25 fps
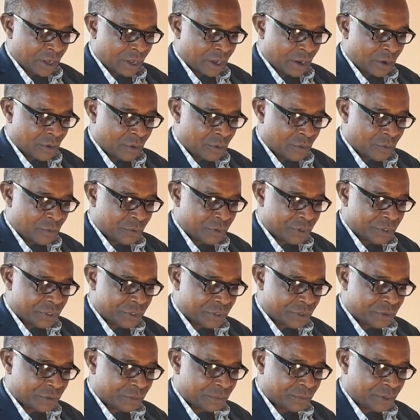I would
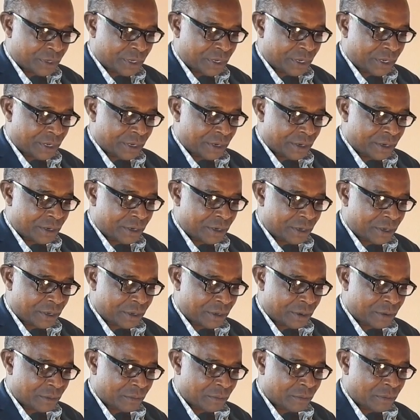wish to
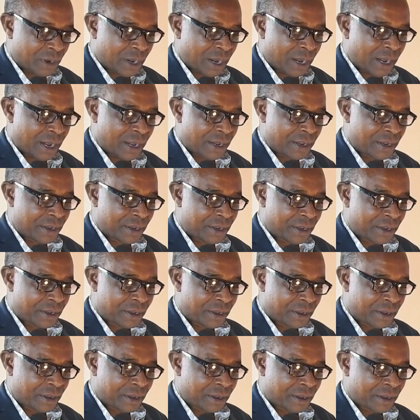begin by
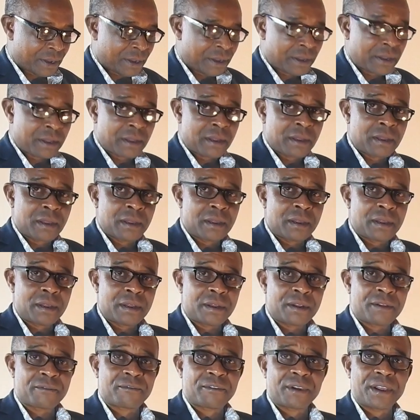
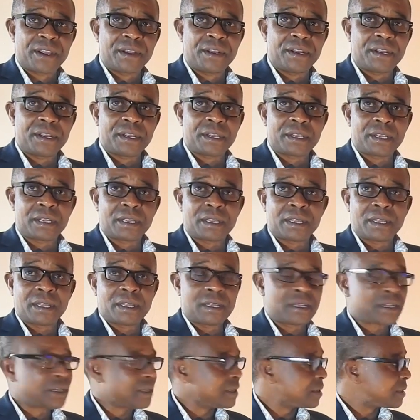defining
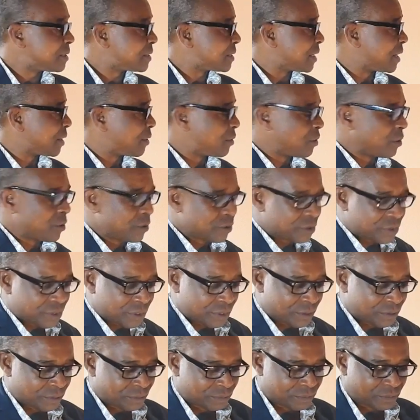
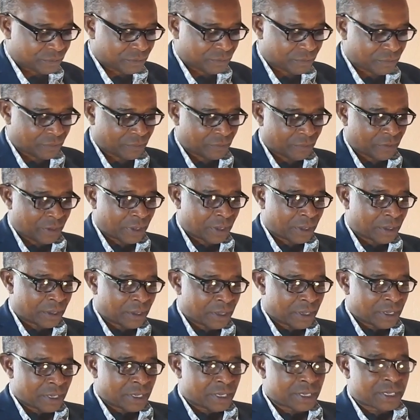psychology.
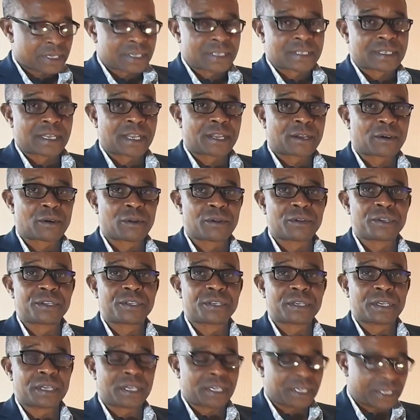
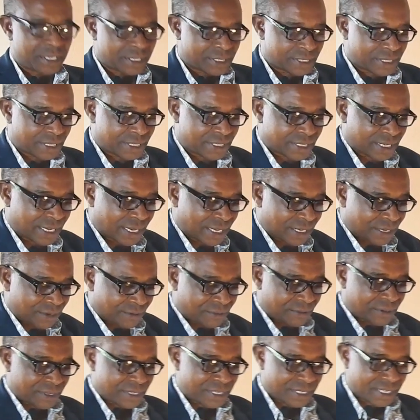Psychology is the
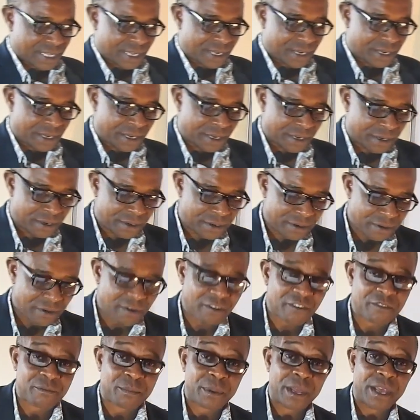scientific study
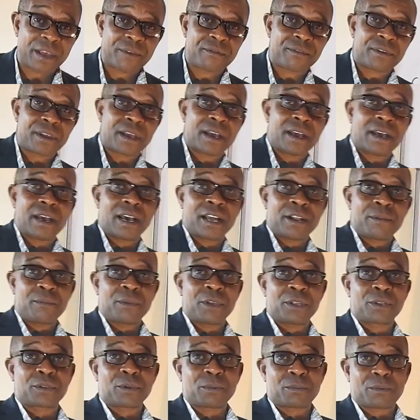of behavior and
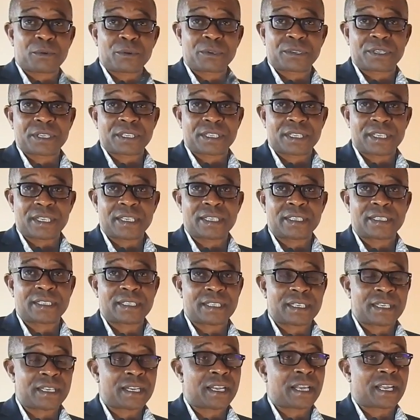mental
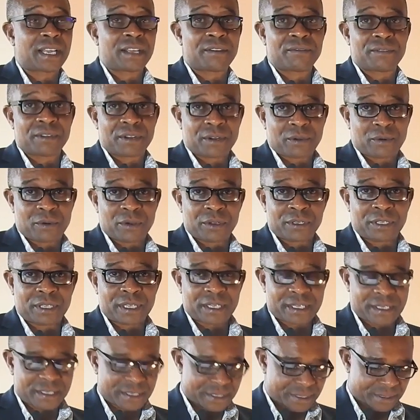processes in a given
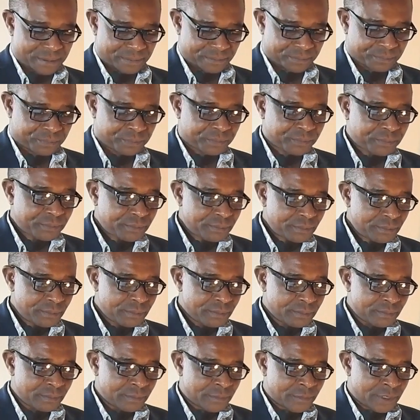context.
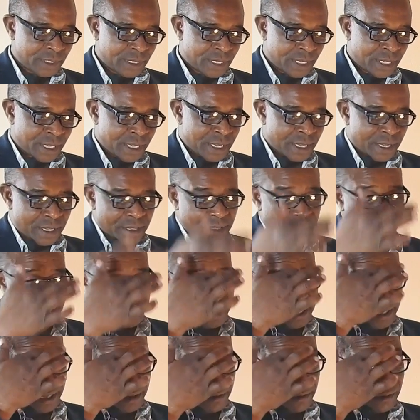
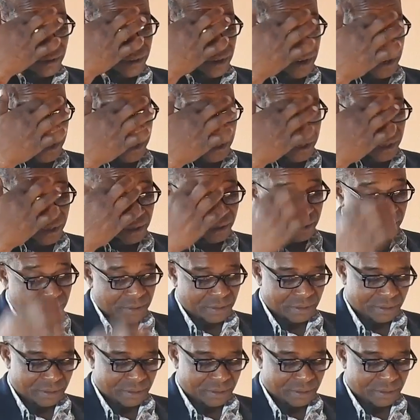This definition,